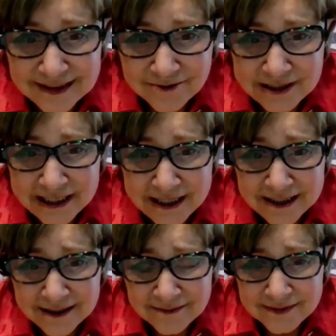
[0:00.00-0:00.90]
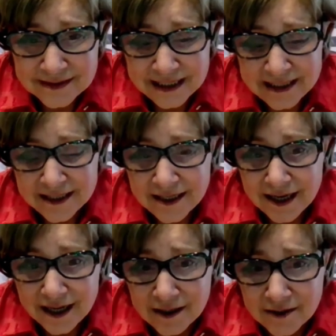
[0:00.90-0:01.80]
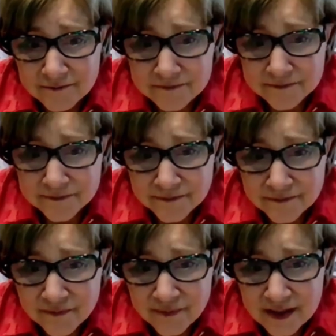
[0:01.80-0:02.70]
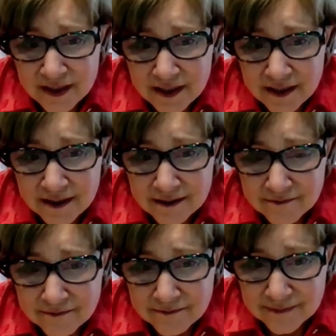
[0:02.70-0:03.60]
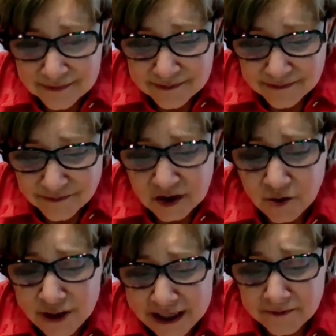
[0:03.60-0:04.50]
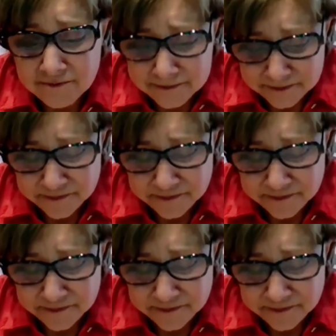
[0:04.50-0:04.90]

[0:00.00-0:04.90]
okay? Um, There's one more, I'm sorry. Go ahead.